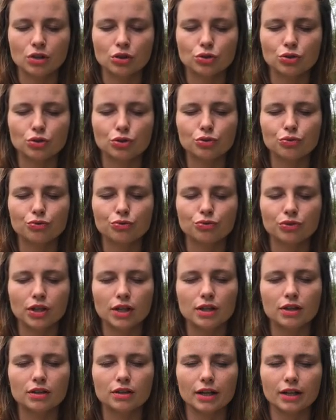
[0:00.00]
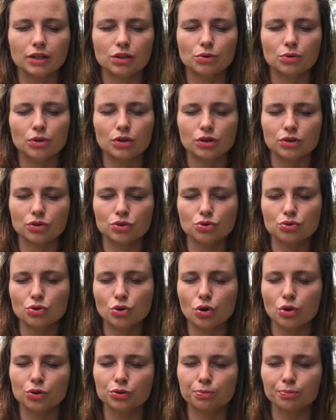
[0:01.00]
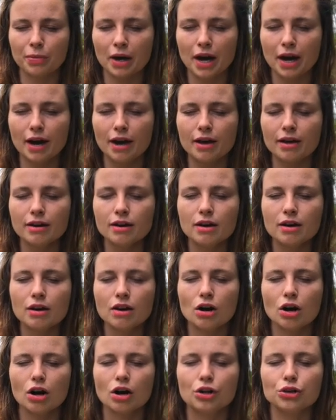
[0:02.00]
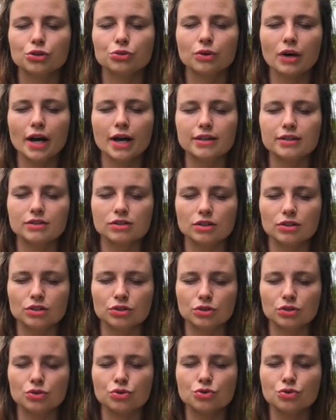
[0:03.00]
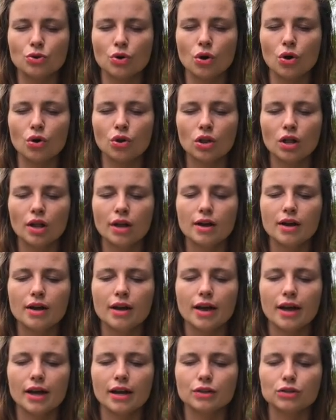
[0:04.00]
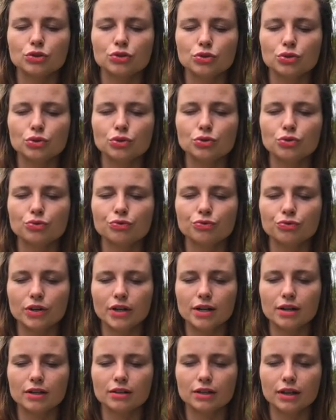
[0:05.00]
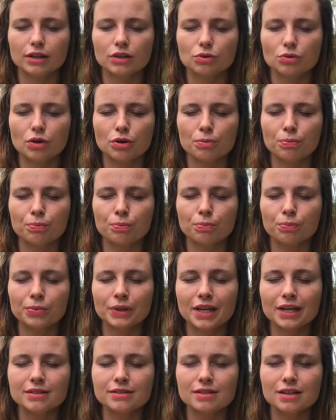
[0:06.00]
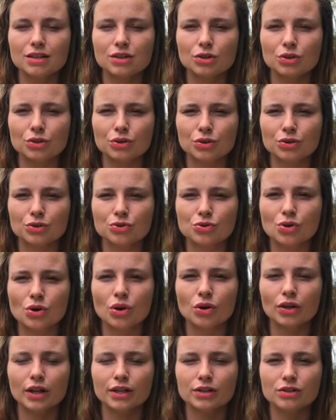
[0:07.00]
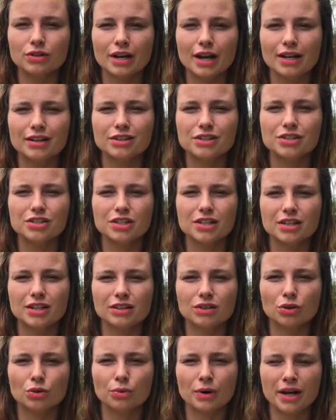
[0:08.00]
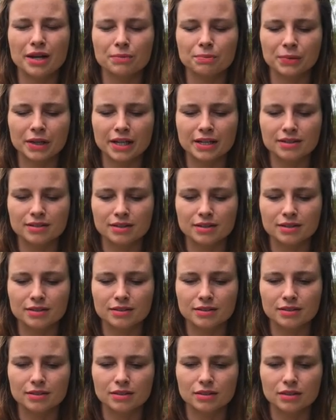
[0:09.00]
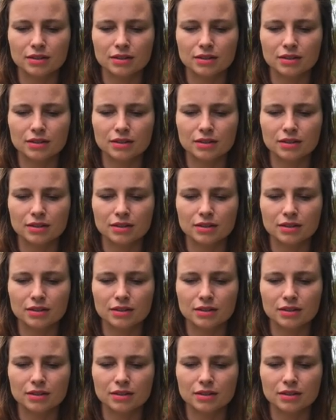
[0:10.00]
Do you feel like you are controlled by or you exert control? And do you feel like you are placing your control and your energy in the right places?